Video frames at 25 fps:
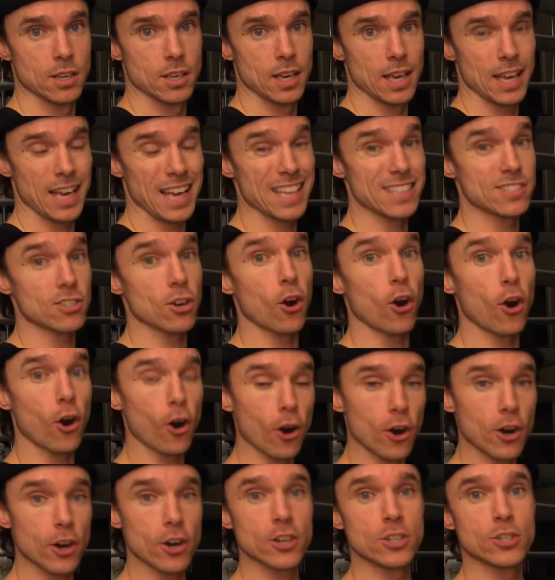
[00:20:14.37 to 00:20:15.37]
It's
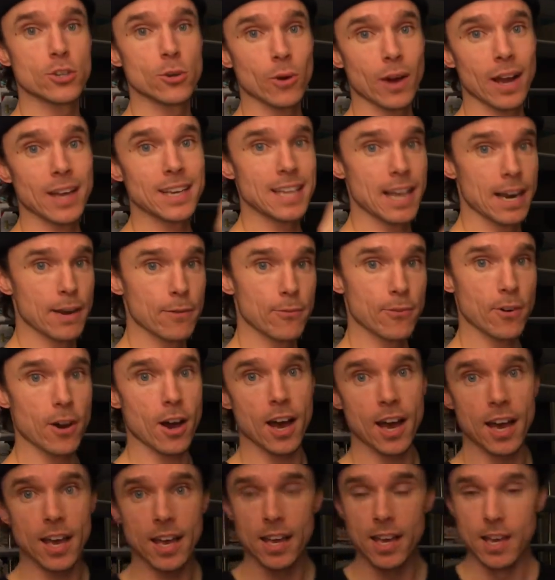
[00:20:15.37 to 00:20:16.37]
harder to
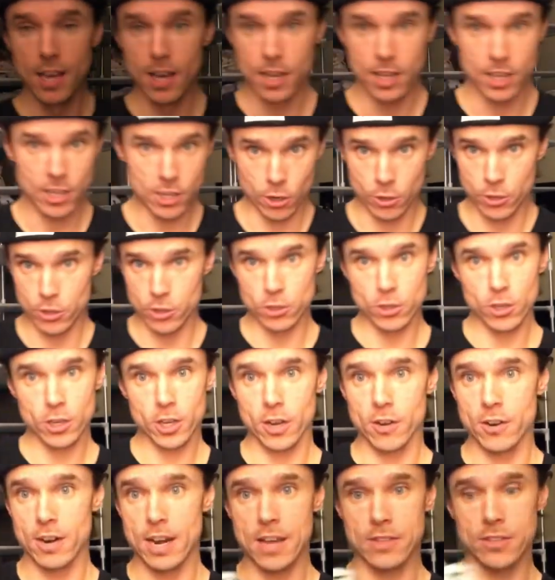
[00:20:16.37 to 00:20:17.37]
identify. You know, you're looking
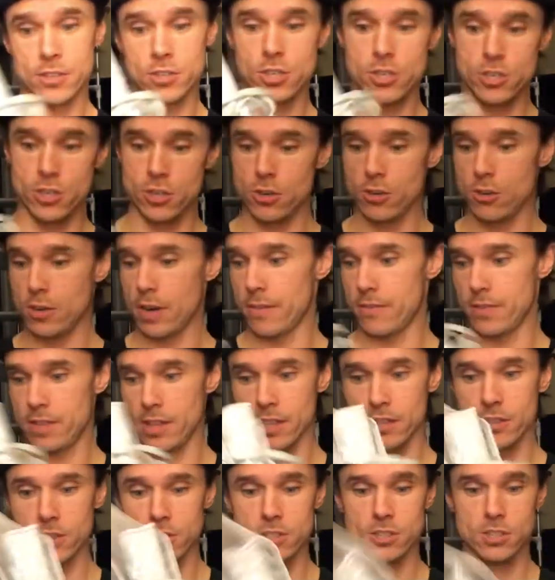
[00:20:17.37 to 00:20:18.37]
around the shoe,
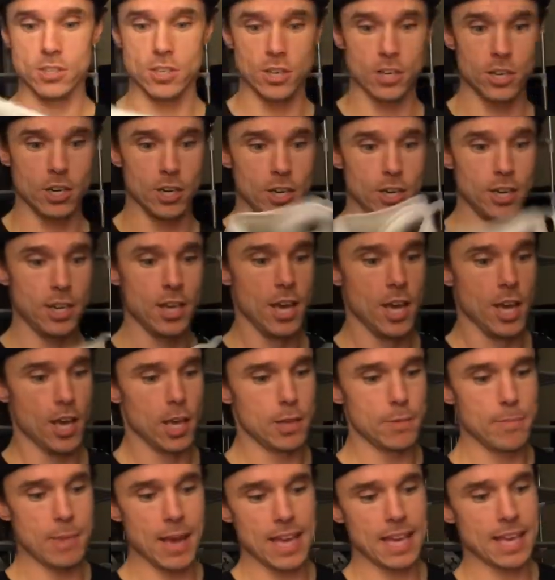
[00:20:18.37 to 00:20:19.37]
everything looks good.
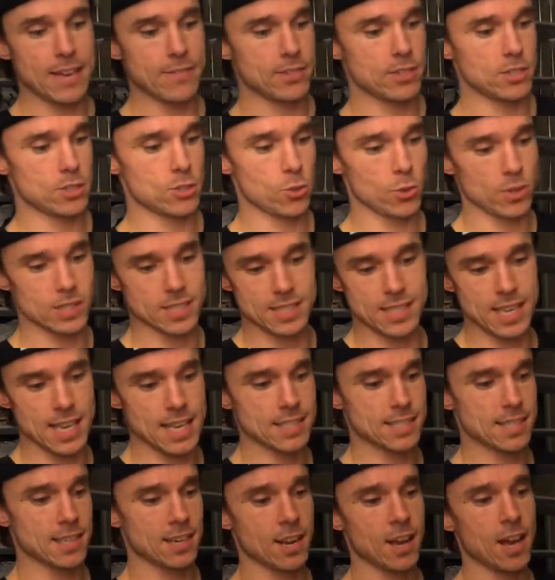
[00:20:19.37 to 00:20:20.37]
You may give it the twist
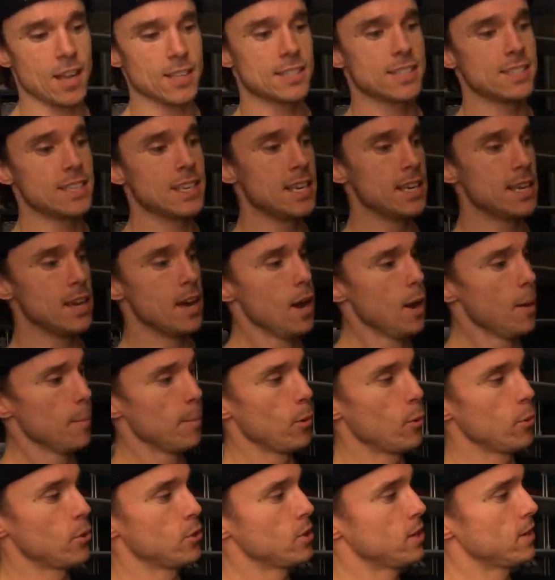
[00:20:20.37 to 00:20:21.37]
test and not see,
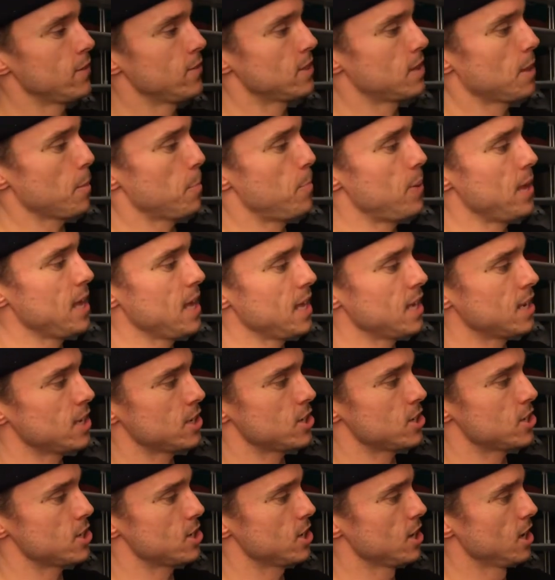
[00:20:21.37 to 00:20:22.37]
but when you give it the
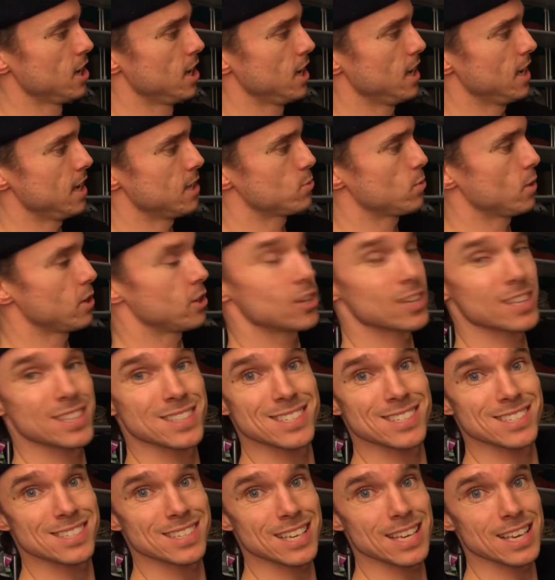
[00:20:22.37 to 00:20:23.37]
pinch is when you can
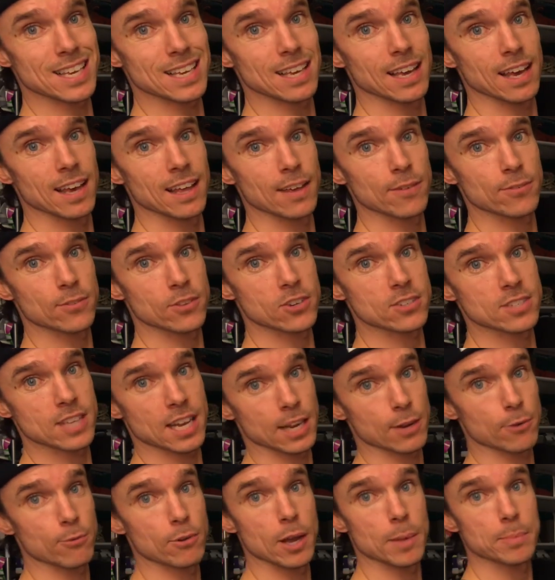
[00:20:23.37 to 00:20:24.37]
see if there's
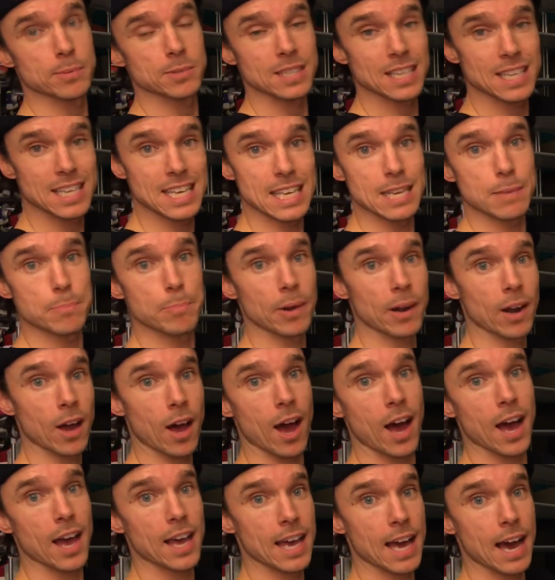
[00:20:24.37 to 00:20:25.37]
any rips. Keep an
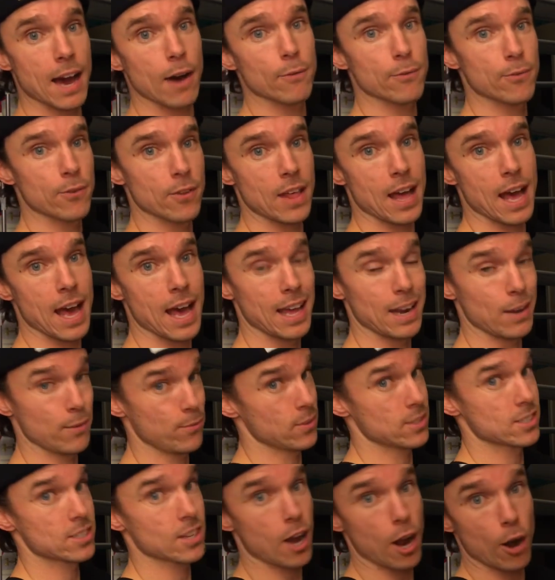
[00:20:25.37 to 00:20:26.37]
eye out for that. And if
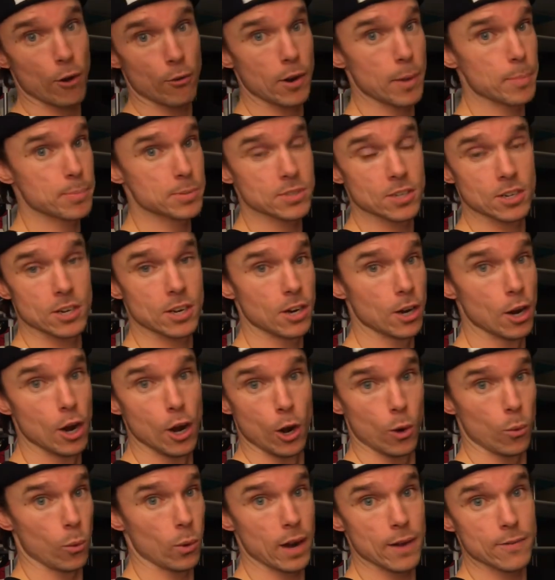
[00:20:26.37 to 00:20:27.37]
it's got rips or
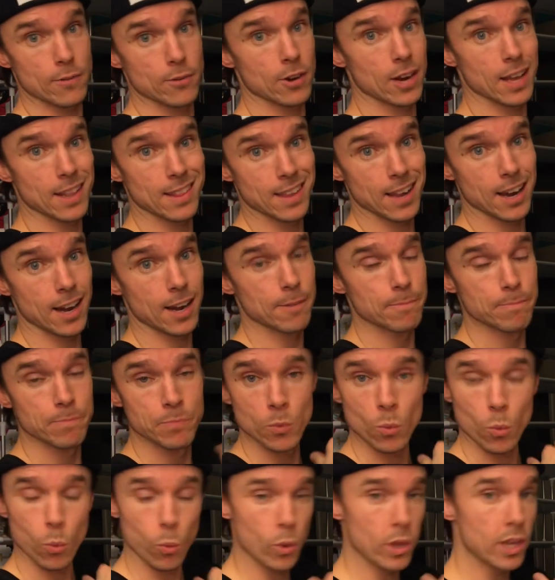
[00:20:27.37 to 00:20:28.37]
whatever right there,
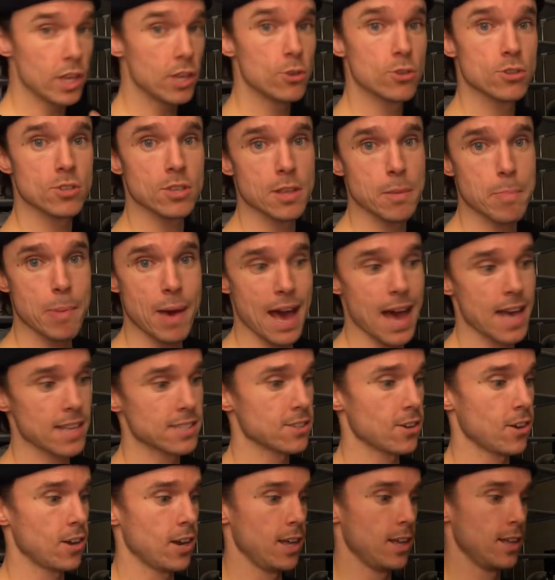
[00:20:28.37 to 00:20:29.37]
we usually pass
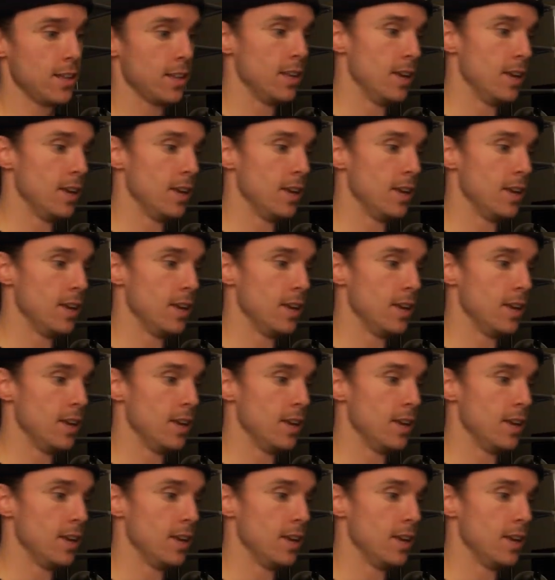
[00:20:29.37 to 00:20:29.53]
on it.